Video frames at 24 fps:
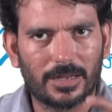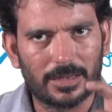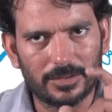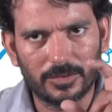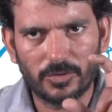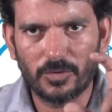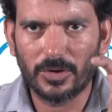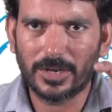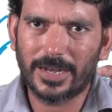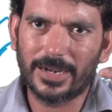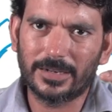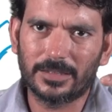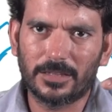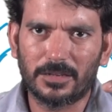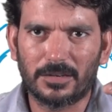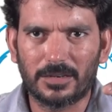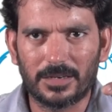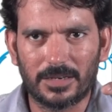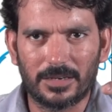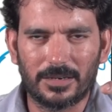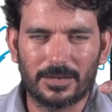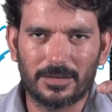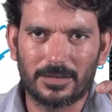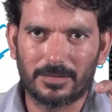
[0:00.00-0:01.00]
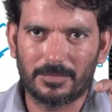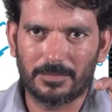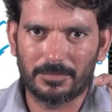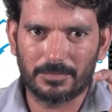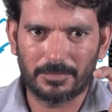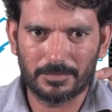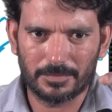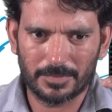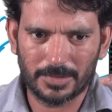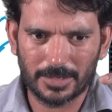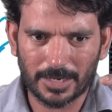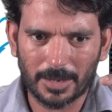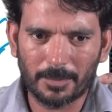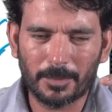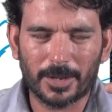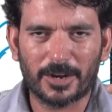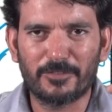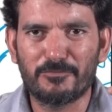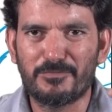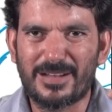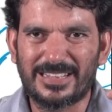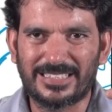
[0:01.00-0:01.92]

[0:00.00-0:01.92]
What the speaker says: You will get the number of